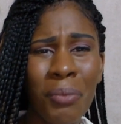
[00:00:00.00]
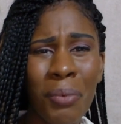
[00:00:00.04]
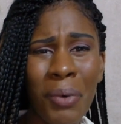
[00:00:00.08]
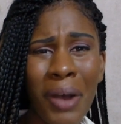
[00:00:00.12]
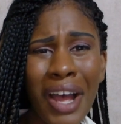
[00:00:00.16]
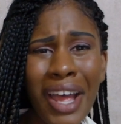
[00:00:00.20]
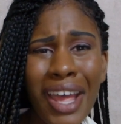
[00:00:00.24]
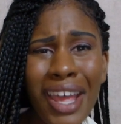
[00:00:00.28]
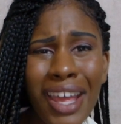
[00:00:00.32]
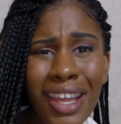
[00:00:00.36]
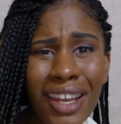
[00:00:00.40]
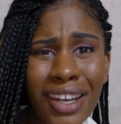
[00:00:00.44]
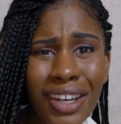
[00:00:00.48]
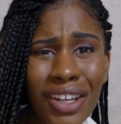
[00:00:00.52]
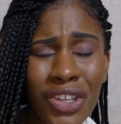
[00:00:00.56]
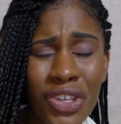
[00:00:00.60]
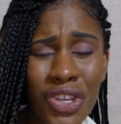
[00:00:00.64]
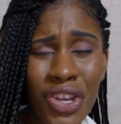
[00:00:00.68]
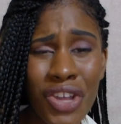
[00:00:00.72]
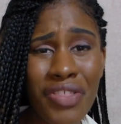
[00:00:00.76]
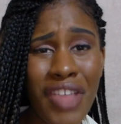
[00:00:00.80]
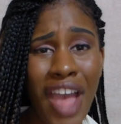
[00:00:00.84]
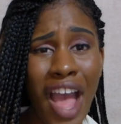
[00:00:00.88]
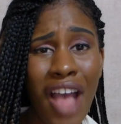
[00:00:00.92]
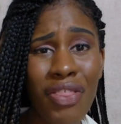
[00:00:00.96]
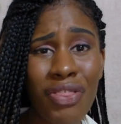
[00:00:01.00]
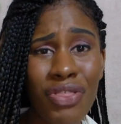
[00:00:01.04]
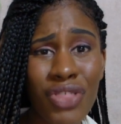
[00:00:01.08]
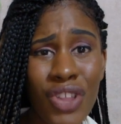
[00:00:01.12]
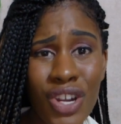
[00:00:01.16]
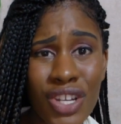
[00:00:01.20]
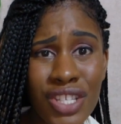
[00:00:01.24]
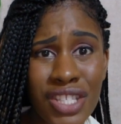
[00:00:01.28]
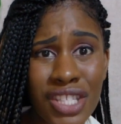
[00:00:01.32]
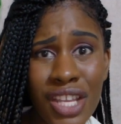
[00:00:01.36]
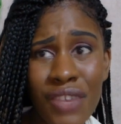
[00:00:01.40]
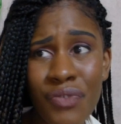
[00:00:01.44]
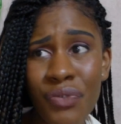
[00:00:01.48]
What? You're that
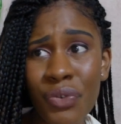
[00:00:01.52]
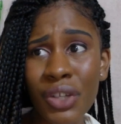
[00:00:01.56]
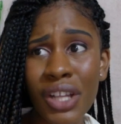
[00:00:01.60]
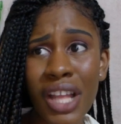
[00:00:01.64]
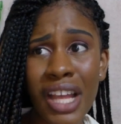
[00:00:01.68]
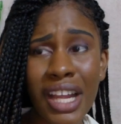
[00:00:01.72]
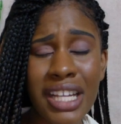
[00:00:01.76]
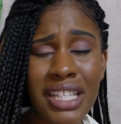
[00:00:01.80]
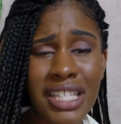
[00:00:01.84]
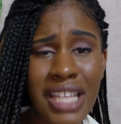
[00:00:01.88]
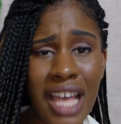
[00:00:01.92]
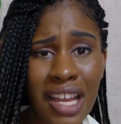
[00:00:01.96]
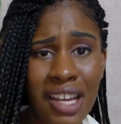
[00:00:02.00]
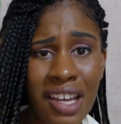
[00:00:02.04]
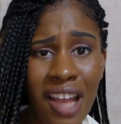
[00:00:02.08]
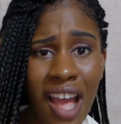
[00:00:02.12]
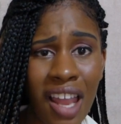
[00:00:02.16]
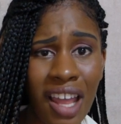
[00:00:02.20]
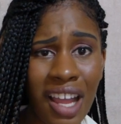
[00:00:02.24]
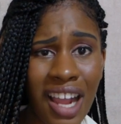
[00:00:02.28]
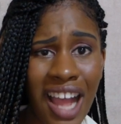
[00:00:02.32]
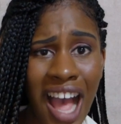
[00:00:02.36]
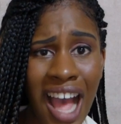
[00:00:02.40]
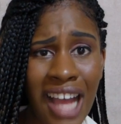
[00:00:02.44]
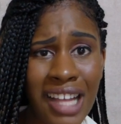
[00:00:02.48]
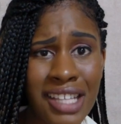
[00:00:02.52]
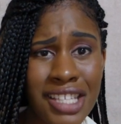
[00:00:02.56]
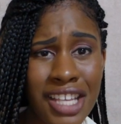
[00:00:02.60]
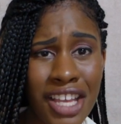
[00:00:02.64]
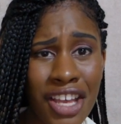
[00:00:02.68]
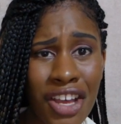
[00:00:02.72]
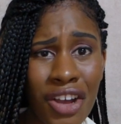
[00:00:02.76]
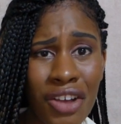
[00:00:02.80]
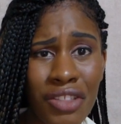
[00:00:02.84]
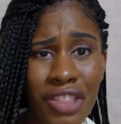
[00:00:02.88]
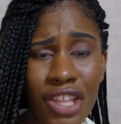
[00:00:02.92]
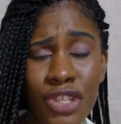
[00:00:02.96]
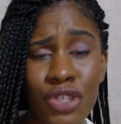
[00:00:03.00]
thirsty for like a $10
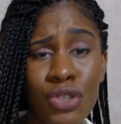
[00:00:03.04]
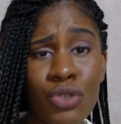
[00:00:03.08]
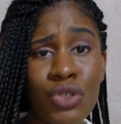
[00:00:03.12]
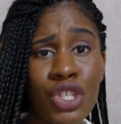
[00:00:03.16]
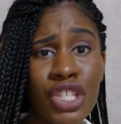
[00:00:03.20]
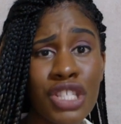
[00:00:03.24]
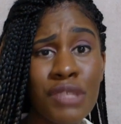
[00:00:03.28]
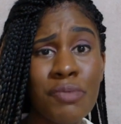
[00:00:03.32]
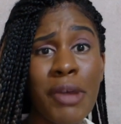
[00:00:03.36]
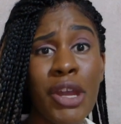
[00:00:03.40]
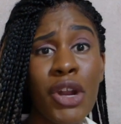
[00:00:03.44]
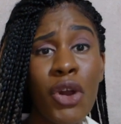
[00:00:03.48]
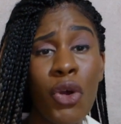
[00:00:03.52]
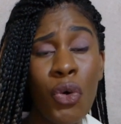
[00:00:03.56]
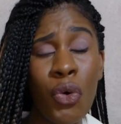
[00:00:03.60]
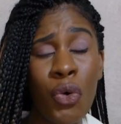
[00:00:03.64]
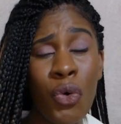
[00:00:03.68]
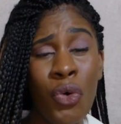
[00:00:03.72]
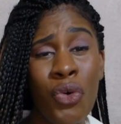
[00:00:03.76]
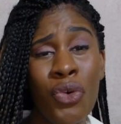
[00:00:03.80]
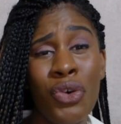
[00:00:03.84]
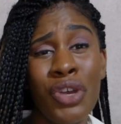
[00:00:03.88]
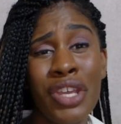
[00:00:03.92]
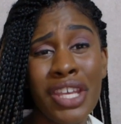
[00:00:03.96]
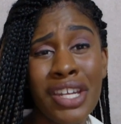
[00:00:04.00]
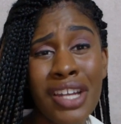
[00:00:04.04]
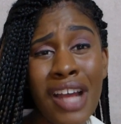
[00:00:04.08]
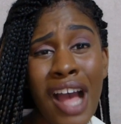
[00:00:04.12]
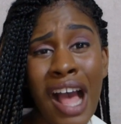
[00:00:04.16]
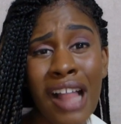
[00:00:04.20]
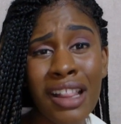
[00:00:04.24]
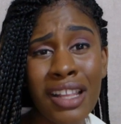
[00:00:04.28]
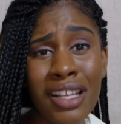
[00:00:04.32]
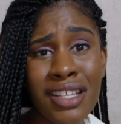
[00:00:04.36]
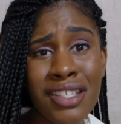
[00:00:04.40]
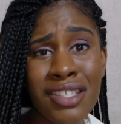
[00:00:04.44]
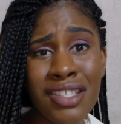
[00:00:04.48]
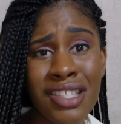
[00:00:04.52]
cocktail that you just spent all your
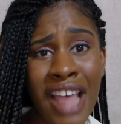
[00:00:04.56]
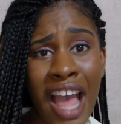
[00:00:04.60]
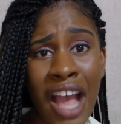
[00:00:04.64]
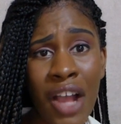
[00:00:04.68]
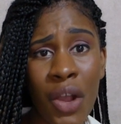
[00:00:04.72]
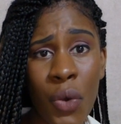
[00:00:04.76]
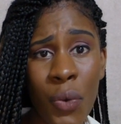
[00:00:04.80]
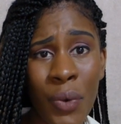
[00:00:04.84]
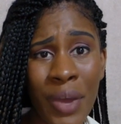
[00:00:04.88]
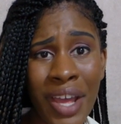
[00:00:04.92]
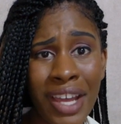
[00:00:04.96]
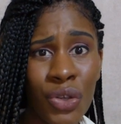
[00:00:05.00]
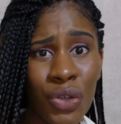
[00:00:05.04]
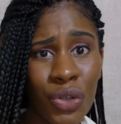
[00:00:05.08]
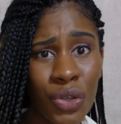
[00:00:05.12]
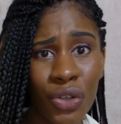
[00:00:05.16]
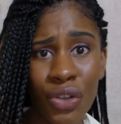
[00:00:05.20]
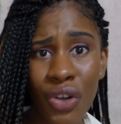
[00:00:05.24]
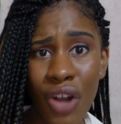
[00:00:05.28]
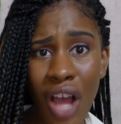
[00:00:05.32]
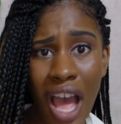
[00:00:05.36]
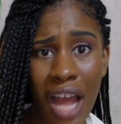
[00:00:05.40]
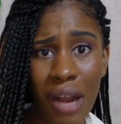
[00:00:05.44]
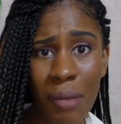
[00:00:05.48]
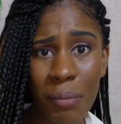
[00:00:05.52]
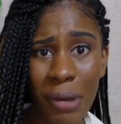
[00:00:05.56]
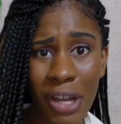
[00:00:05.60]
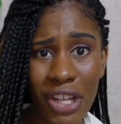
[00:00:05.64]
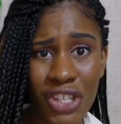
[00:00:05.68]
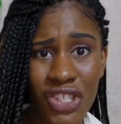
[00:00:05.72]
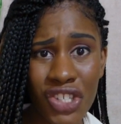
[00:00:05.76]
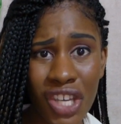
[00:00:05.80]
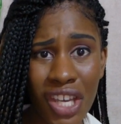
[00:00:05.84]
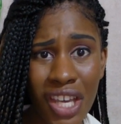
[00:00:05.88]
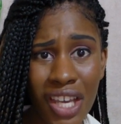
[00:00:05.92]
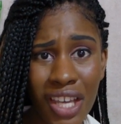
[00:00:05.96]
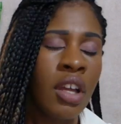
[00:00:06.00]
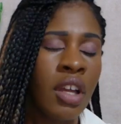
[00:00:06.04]
dollars that quick? You don't know how to
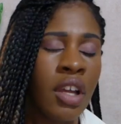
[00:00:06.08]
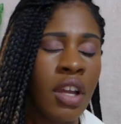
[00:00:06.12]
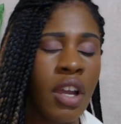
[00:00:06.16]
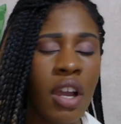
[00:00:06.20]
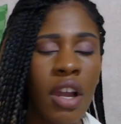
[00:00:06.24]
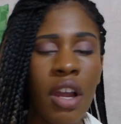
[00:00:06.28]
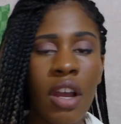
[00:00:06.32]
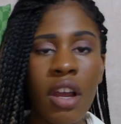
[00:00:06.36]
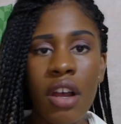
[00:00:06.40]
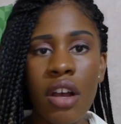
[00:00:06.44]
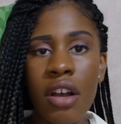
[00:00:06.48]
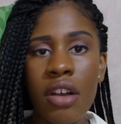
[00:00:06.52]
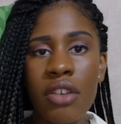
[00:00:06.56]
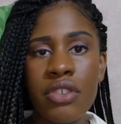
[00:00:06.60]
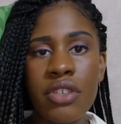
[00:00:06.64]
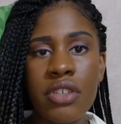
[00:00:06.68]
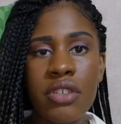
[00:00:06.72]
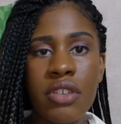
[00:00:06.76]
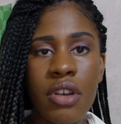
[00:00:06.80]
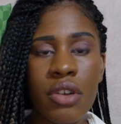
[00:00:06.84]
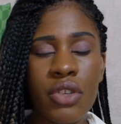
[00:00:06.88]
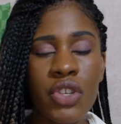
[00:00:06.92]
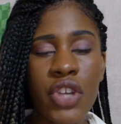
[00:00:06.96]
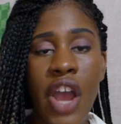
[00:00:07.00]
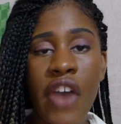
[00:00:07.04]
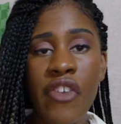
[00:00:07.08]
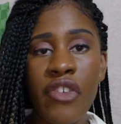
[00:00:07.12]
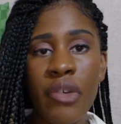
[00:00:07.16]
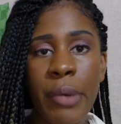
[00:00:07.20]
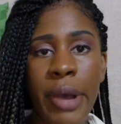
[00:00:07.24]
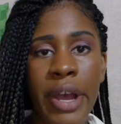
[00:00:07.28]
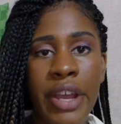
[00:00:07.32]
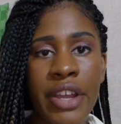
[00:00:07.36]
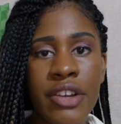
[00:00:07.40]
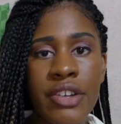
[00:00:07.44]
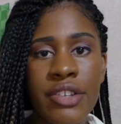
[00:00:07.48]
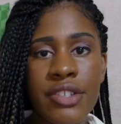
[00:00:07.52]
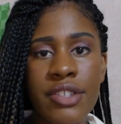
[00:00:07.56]
budget? Girl, just go travel
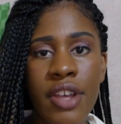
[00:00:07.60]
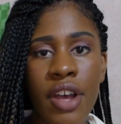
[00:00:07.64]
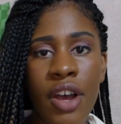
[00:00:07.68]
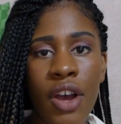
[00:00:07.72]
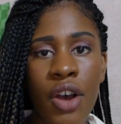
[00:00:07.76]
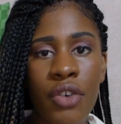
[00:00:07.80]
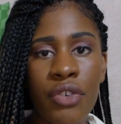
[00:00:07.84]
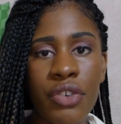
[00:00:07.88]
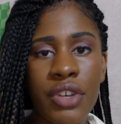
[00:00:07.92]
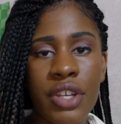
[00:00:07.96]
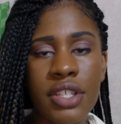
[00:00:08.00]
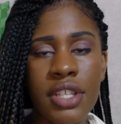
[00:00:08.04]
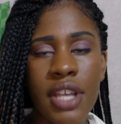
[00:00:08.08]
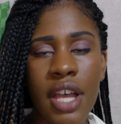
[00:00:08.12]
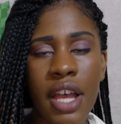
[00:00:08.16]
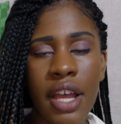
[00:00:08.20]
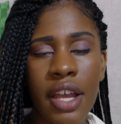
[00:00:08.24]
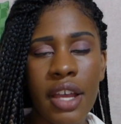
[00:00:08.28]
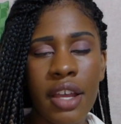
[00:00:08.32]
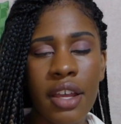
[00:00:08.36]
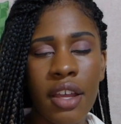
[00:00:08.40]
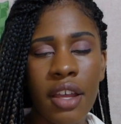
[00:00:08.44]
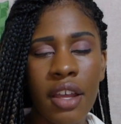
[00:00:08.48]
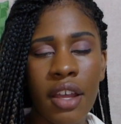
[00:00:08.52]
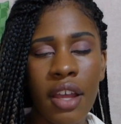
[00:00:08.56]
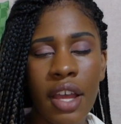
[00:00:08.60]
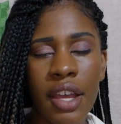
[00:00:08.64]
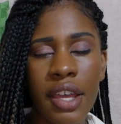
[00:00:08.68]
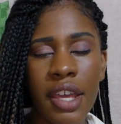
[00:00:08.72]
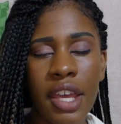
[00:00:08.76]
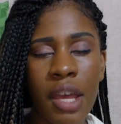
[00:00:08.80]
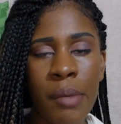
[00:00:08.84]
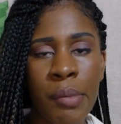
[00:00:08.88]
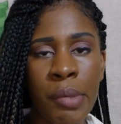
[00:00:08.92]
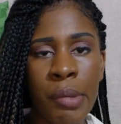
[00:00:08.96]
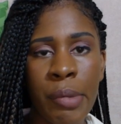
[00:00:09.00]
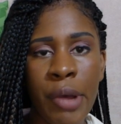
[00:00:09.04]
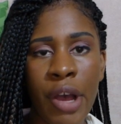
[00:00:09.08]
by yourself because I
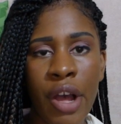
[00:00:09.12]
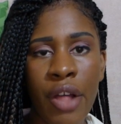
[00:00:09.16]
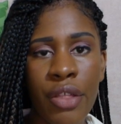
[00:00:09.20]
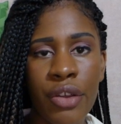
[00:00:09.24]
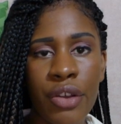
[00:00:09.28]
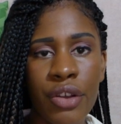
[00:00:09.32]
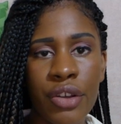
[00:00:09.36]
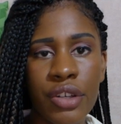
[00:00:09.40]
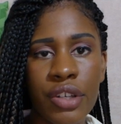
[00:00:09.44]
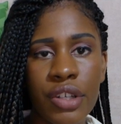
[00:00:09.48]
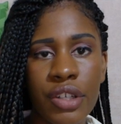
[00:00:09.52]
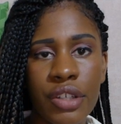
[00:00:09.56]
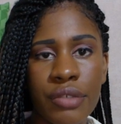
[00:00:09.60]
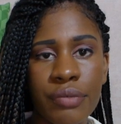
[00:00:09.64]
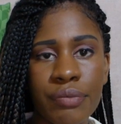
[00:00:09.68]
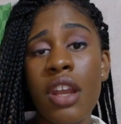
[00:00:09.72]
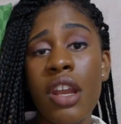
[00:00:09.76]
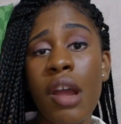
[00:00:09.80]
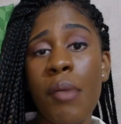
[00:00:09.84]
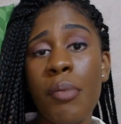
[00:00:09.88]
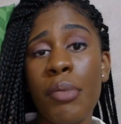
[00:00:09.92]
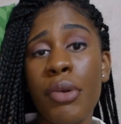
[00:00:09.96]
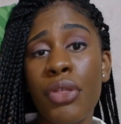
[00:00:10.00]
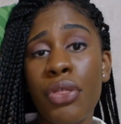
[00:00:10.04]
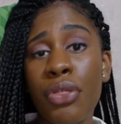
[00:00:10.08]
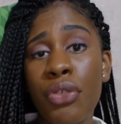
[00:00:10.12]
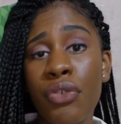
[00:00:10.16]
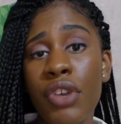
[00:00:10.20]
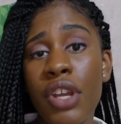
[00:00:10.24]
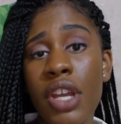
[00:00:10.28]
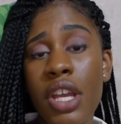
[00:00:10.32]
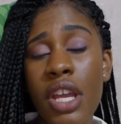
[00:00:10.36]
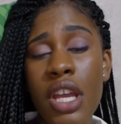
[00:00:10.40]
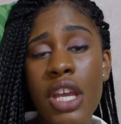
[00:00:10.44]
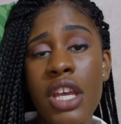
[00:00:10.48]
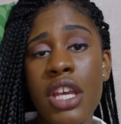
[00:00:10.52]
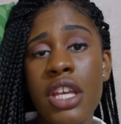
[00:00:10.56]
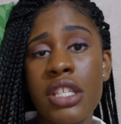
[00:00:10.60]
can't be bothered. Number
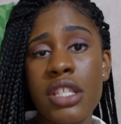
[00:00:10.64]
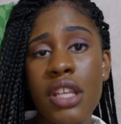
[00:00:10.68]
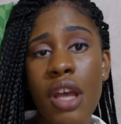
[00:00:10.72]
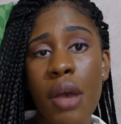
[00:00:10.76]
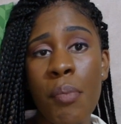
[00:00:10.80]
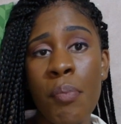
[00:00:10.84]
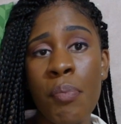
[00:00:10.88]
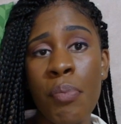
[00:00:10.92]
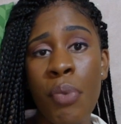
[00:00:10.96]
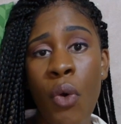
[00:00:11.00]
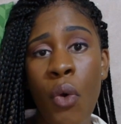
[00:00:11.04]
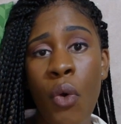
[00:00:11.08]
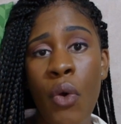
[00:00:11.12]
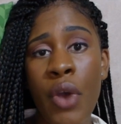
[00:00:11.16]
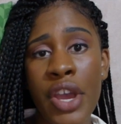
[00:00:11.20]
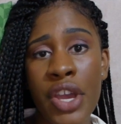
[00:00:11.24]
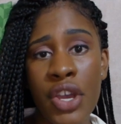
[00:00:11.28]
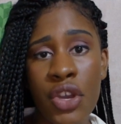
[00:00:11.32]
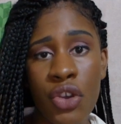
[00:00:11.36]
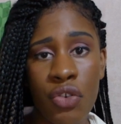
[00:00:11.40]
3 is boy